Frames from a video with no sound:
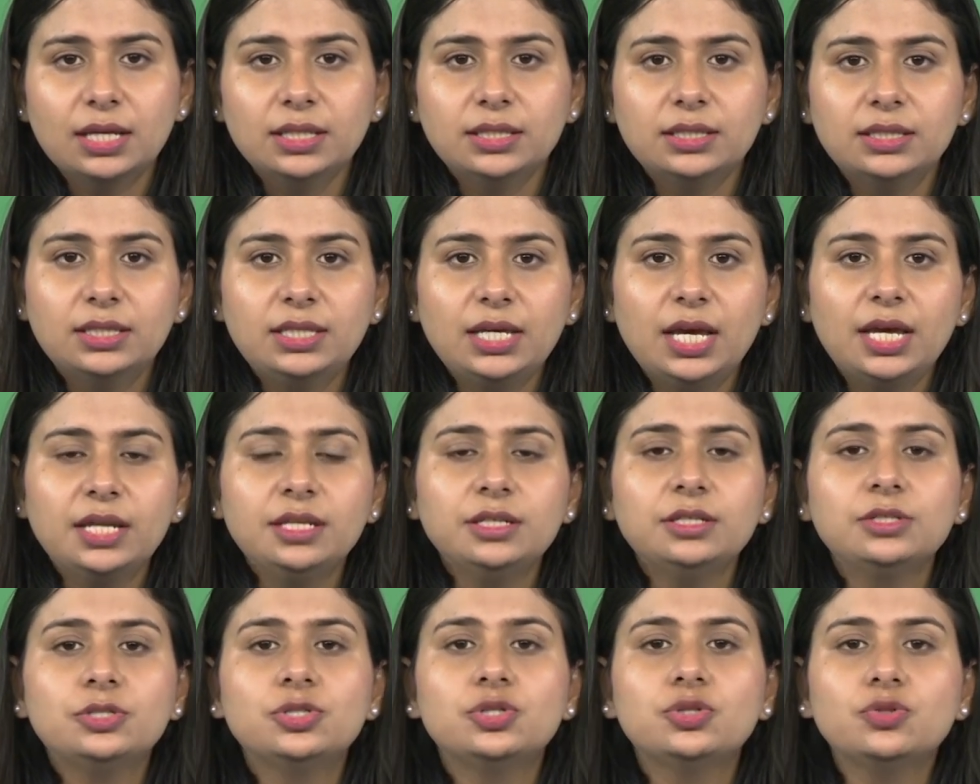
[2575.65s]

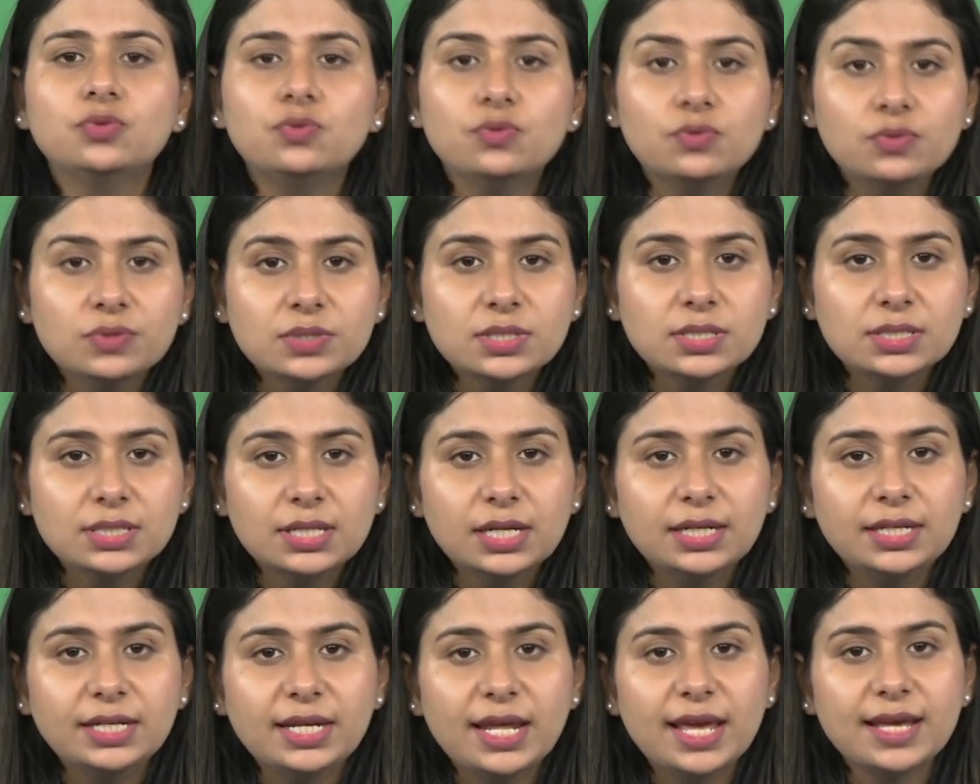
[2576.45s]
then choose
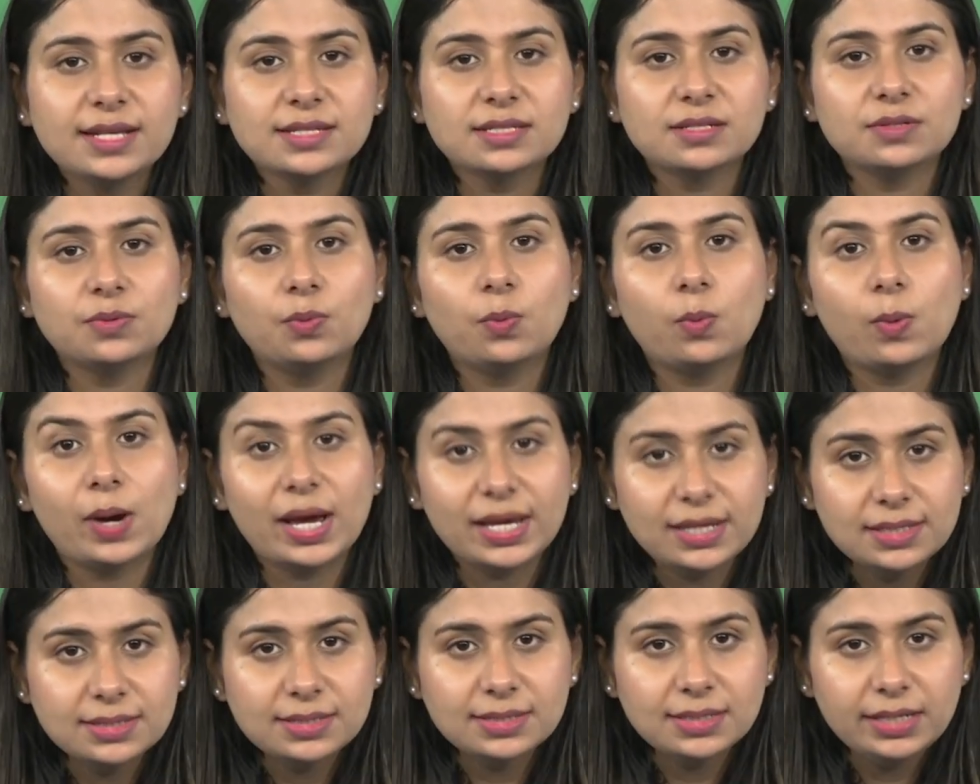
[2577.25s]
the text
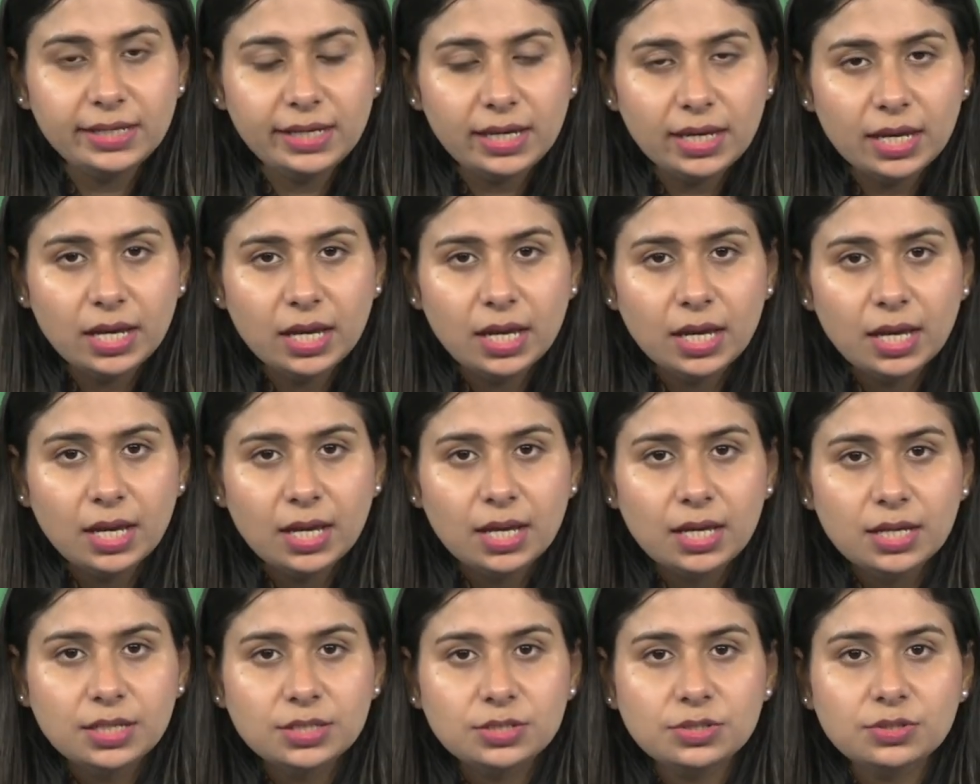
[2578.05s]
wisely
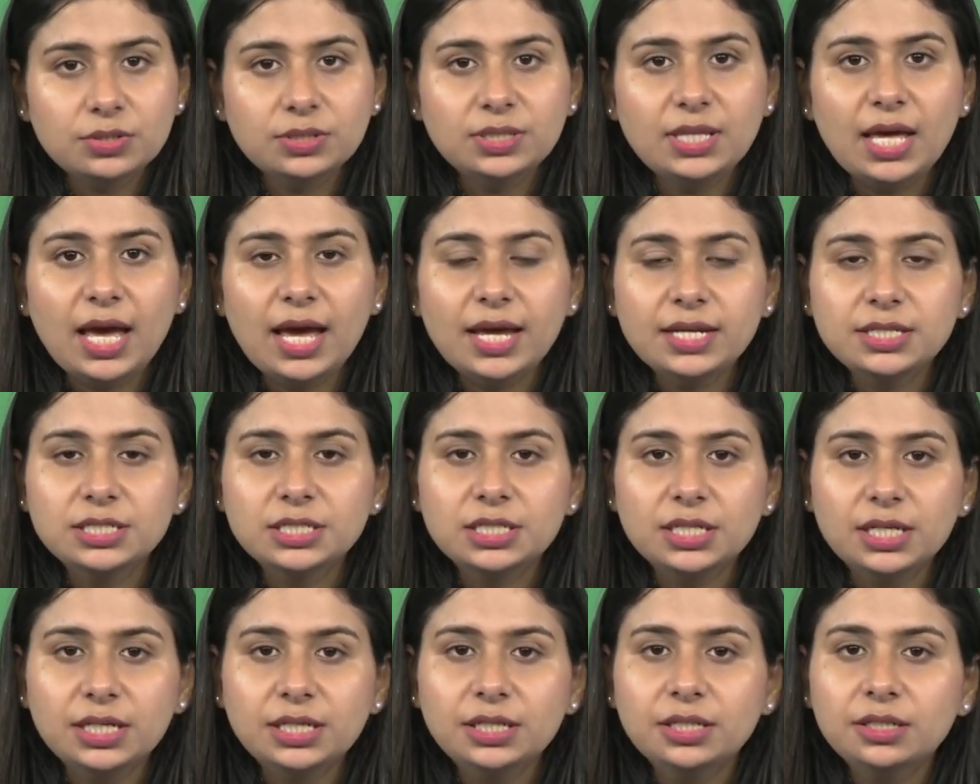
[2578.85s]
so
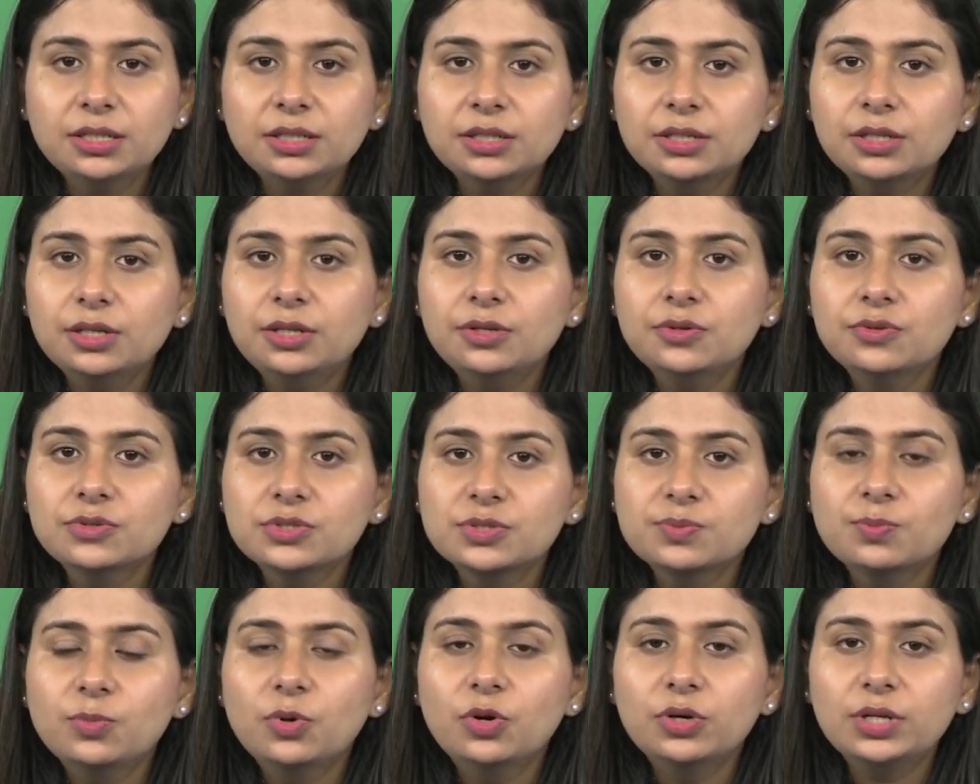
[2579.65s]
that it
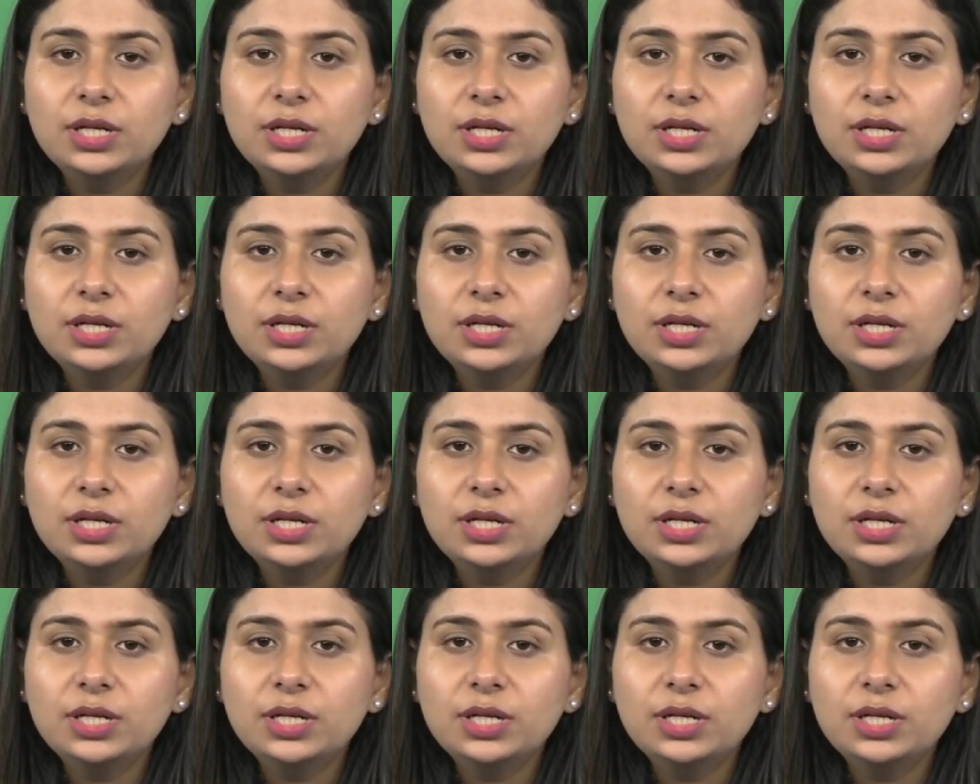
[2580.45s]
includes